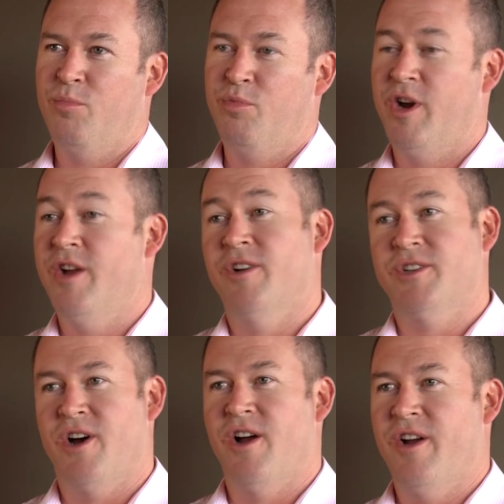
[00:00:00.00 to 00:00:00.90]

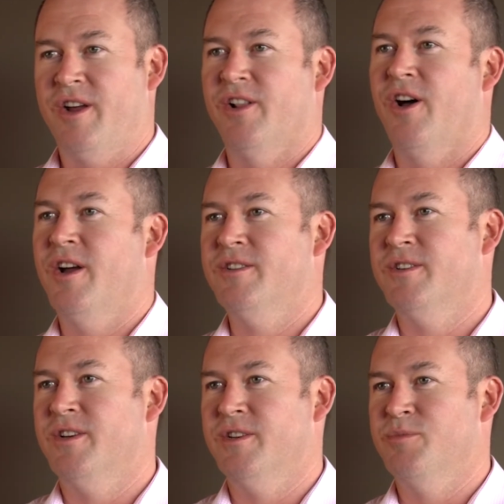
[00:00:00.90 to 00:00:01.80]
pre-retiree
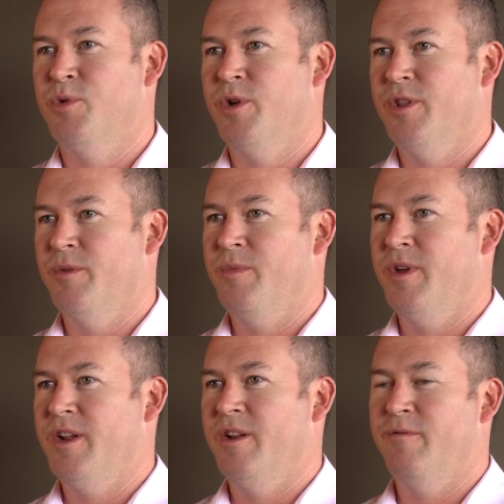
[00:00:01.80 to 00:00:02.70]
clients is putting them
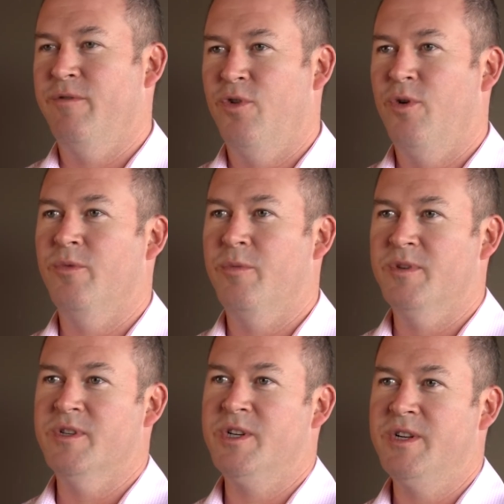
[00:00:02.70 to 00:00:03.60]
in an informed
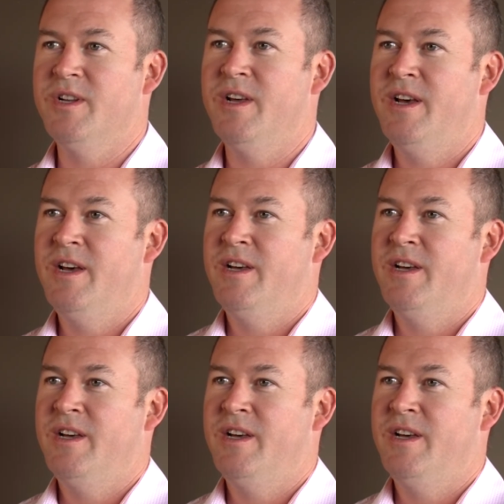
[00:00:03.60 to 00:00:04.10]
position,